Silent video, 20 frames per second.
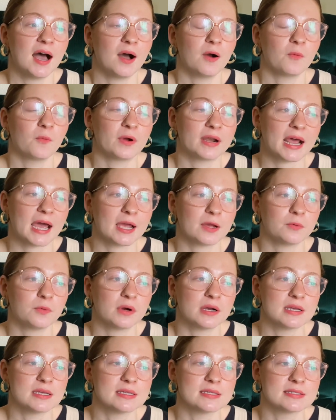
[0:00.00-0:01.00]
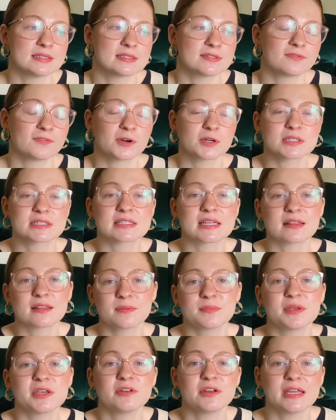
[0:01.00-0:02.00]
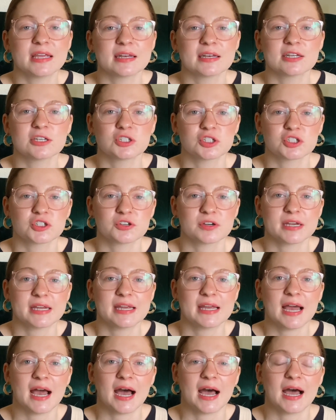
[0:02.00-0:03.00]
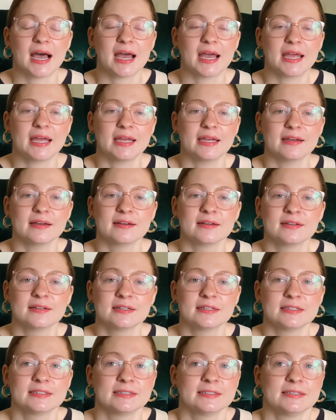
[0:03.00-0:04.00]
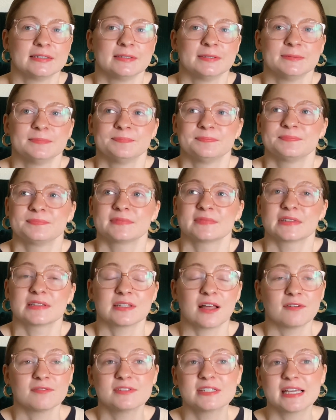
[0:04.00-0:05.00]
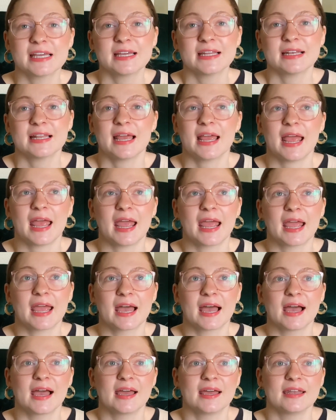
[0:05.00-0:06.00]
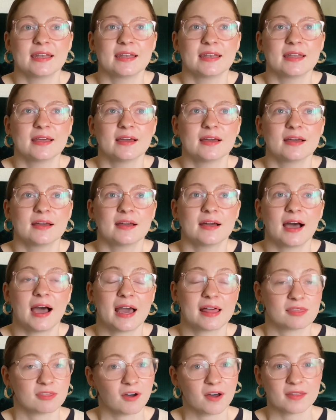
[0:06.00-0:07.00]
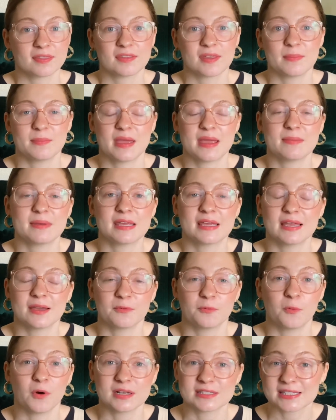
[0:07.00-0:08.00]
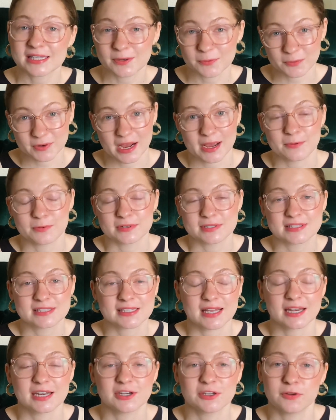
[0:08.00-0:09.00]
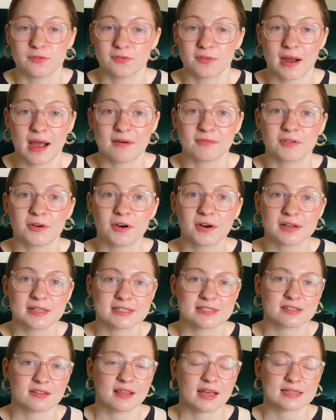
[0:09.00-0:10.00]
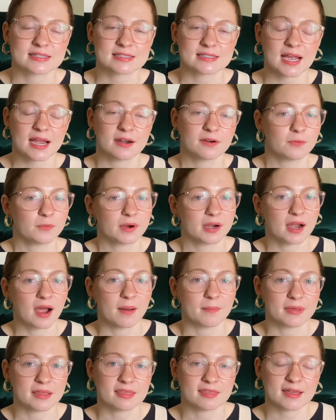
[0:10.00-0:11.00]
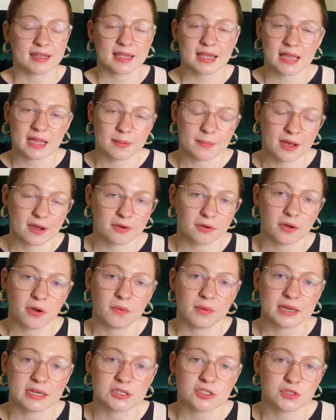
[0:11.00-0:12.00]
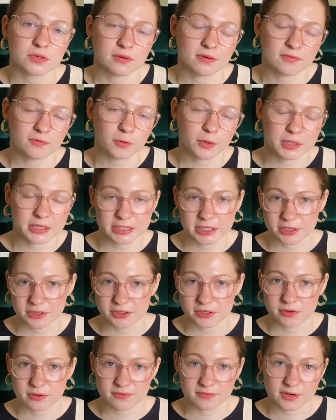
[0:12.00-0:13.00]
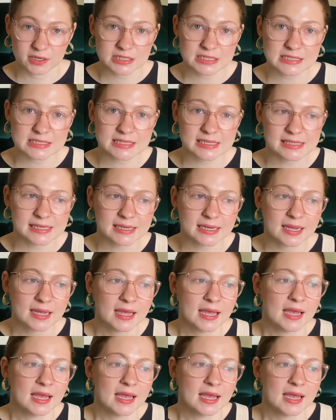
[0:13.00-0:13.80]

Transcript: When I was first in the beauty industry, I loved it, and I thought that maybe it wasn't what I was gonna do forever, and so that's kind of what got me thinking about going to a 4-year university.